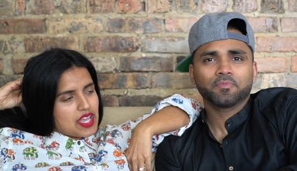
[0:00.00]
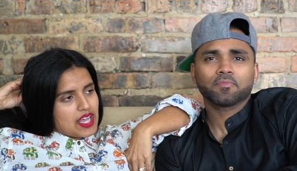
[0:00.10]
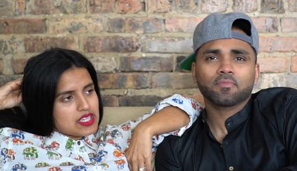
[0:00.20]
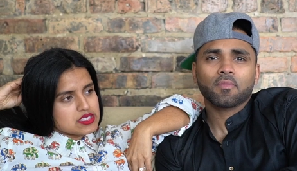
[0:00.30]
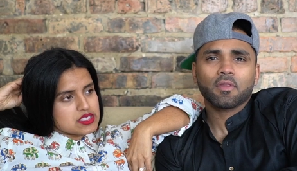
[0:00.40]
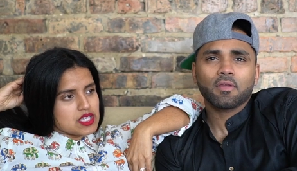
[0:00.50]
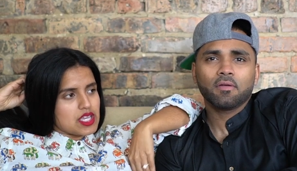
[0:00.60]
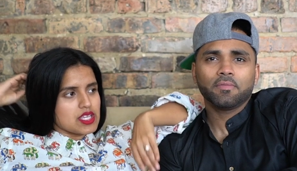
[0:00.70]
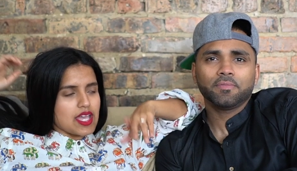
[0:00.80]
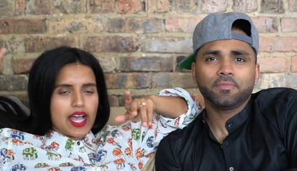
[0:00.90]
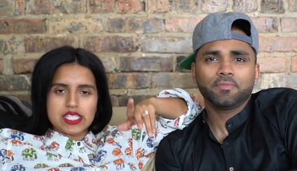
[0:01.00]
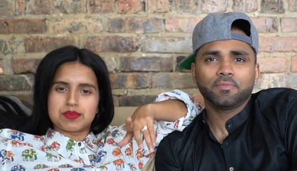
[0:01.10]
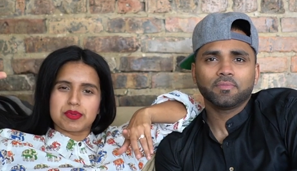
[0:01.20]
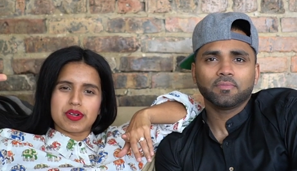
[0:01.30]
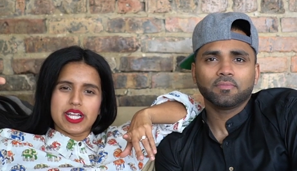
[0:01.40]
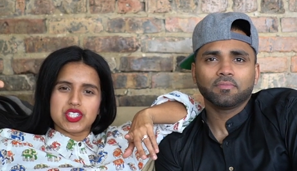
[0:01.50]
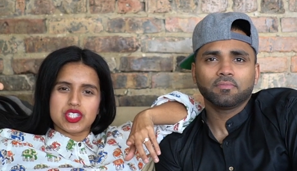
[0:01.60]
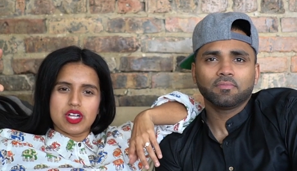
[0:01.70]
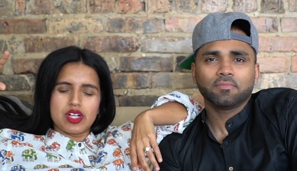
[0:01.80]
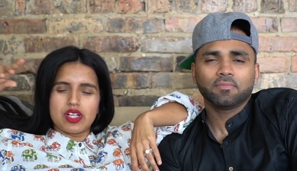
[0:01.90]
Speaker 1: as like
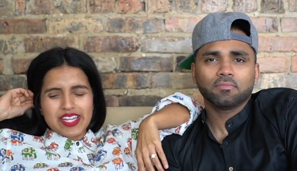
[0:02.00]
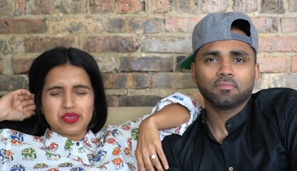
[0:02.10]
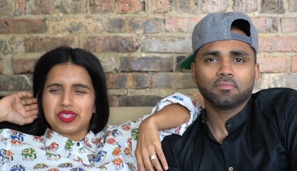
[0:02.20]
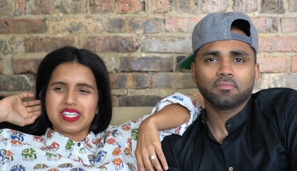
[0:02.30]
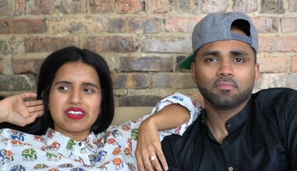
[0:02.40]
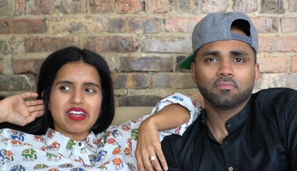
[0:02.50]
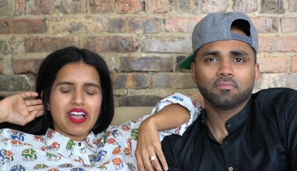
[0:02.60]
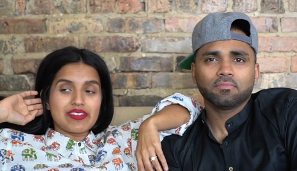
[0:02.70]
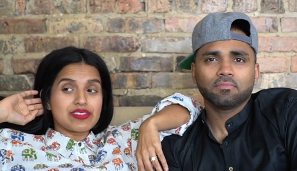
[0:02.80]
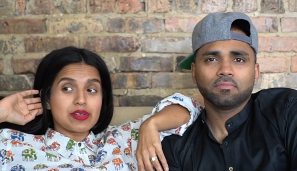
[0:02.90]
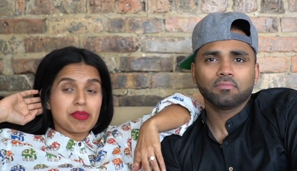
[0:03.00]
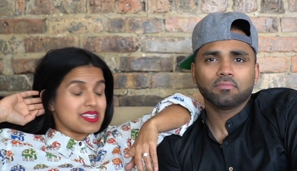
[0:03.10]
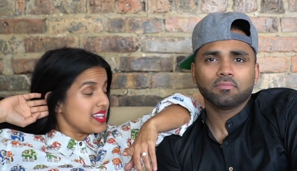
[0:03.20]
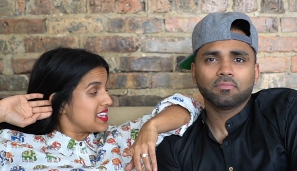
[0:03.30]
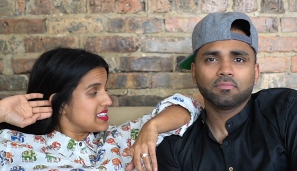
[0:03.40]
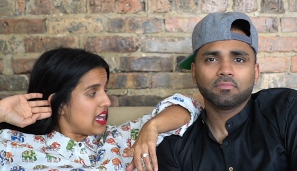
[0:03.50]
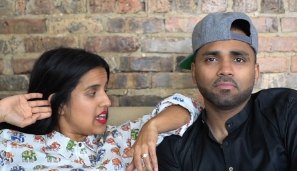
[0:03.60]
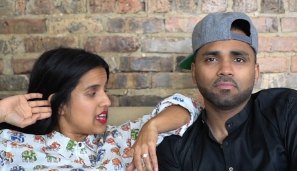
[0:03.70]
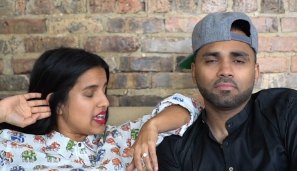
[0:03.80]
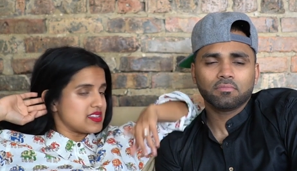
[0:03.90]
aspirational. I don't think I've ever been like
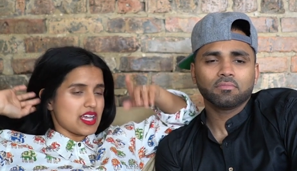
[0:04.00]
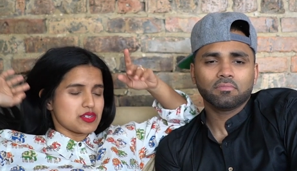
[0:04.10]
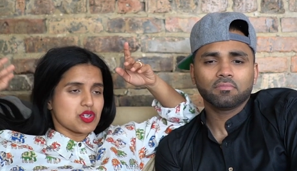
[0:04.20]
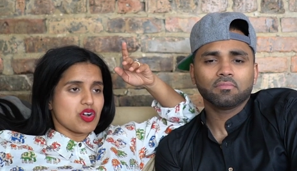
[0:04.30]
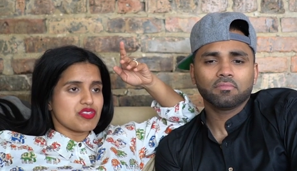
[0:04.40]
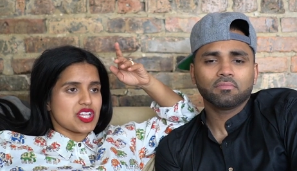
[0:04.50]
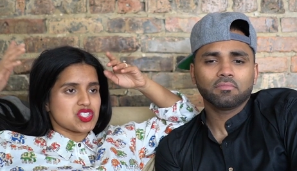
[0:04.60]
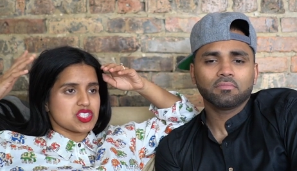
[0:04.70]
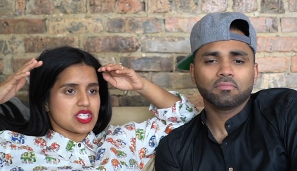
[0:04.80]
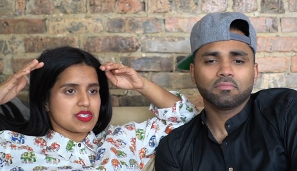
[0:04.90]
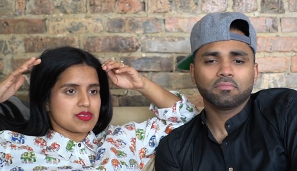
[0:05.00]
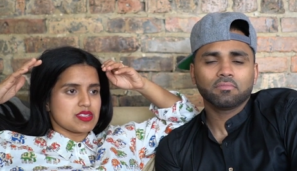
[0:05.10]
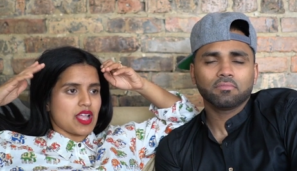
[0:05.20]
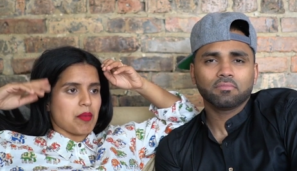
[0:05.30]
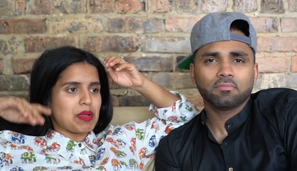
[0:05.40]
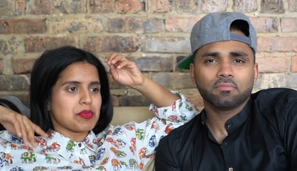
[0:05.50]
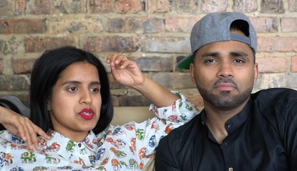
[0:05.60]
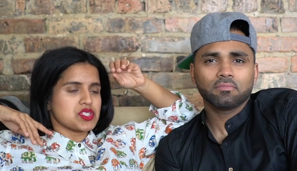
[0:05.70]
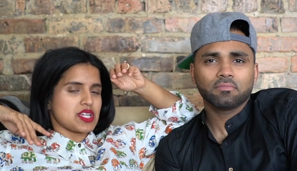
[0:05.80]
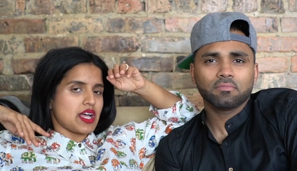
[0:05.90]
that. I don't know if that's just like not my
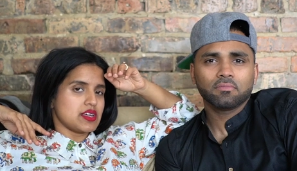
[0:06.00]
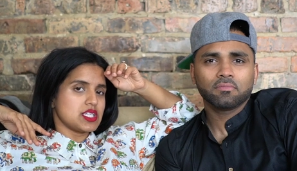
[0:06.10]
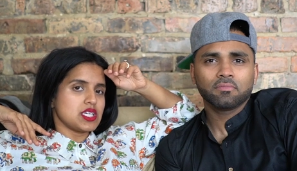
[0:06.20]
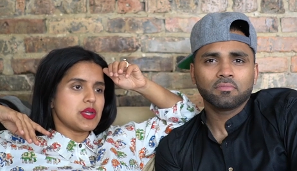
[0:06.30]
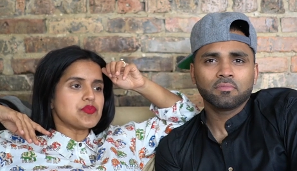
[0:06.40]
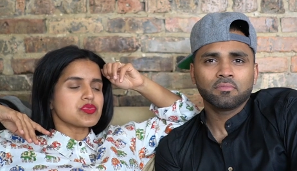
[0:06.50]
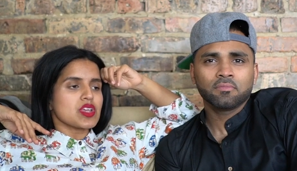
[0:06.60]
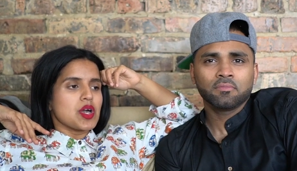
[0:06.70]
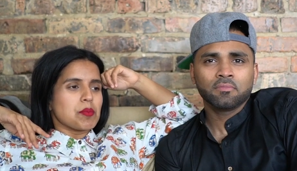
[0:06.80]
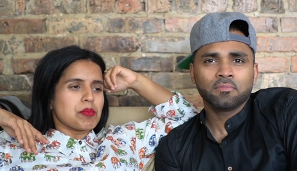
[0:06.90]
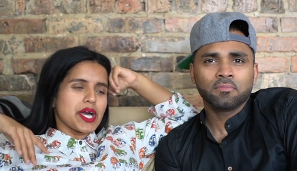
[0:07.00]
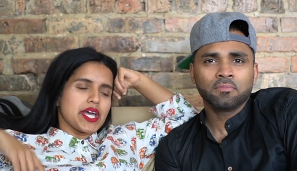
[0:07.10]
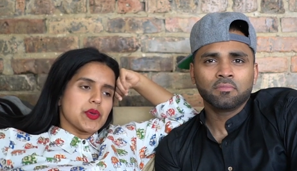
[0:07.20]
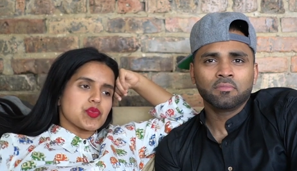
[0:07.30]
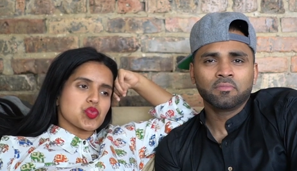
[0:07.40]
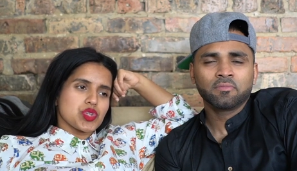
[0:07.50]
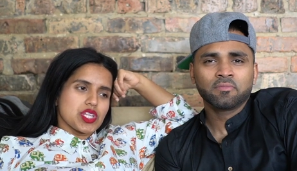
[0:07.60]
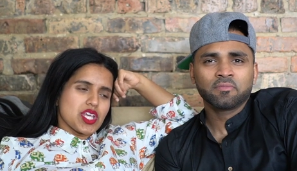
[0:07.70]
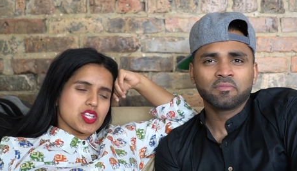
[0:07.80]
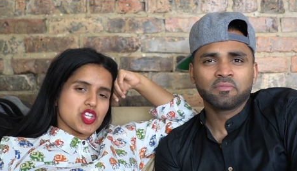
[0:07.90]
personality, but really
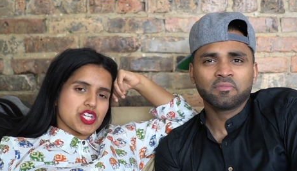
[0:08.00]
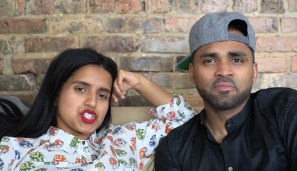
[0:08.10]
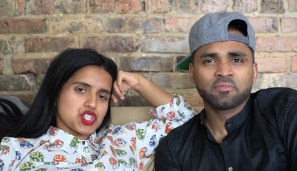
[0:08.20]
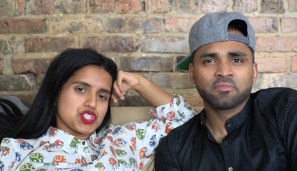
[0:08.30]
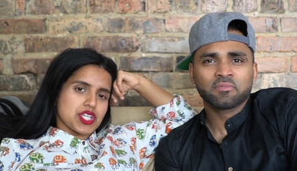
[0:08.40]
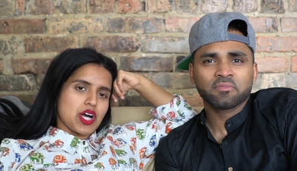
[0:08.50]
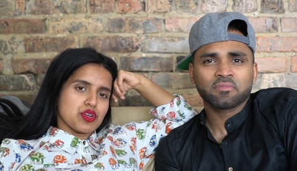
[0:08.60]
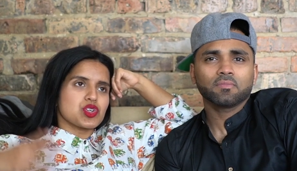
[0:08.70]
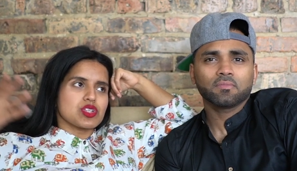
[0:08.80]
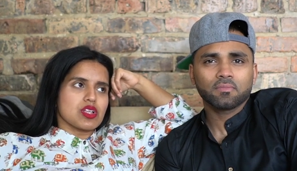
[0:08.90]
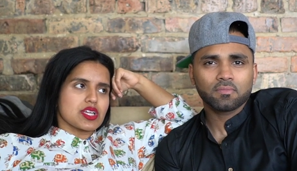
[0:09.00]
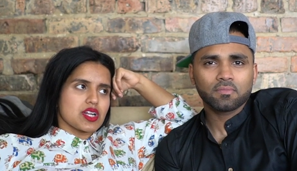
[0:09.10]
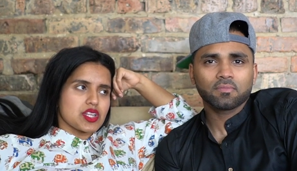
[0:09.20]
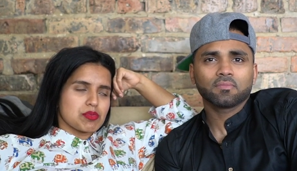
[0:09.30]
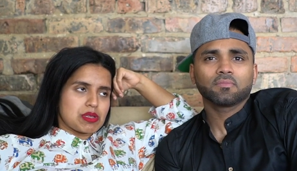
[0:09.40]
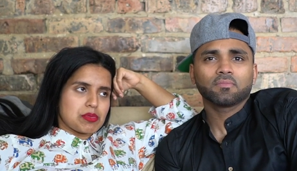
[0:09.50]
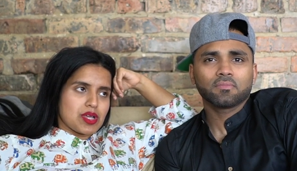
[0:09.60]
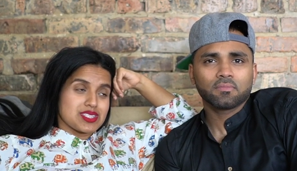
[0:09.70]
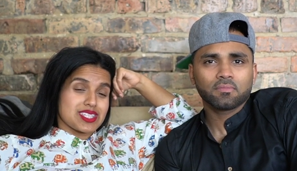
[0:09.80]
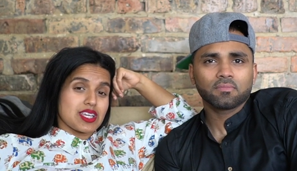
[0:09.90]
like look at yourself. You can look at other people
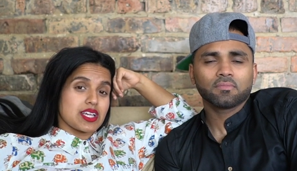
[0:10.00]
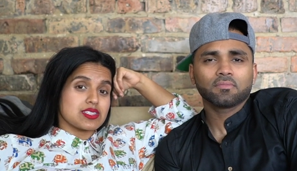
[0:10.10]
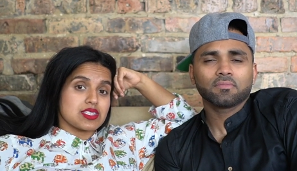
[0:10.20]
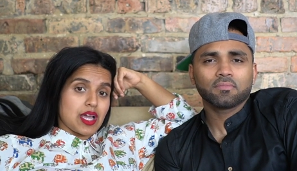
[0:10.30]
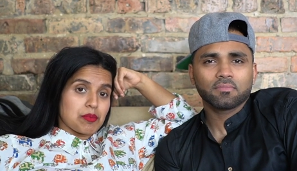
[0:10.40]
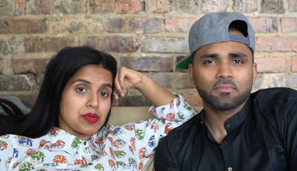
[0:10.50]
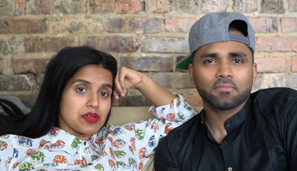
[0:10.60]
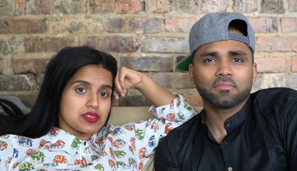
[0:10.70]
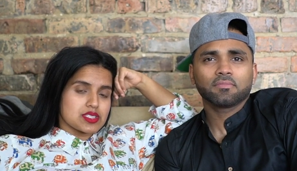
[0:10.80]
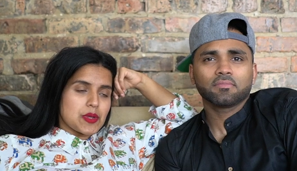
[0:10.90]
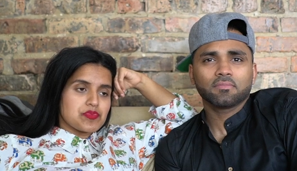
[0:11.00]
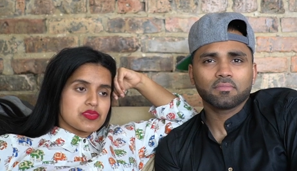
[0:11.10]
as like examples,